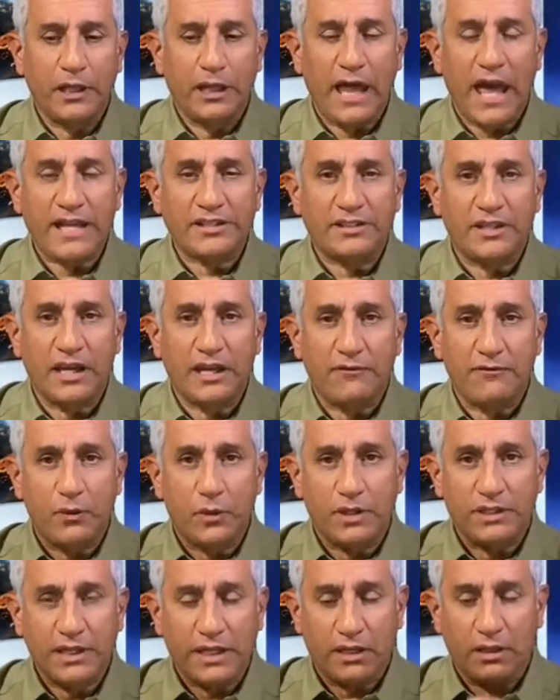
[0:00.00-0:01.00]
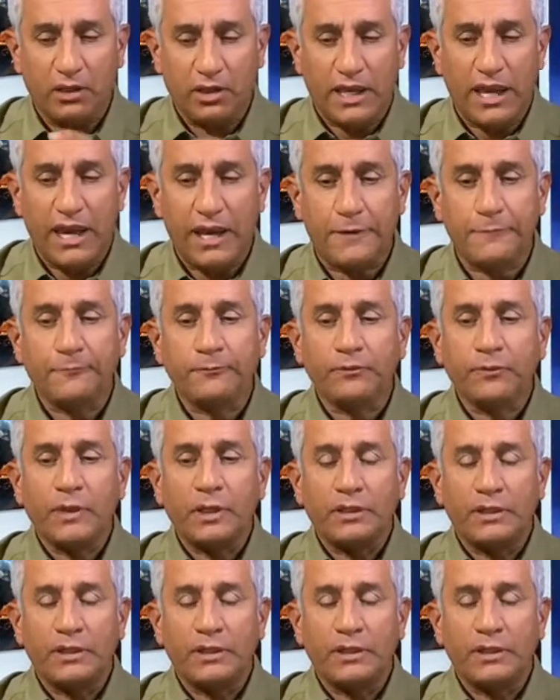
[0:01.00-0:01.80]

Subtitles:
last night, if you want to take a look at it,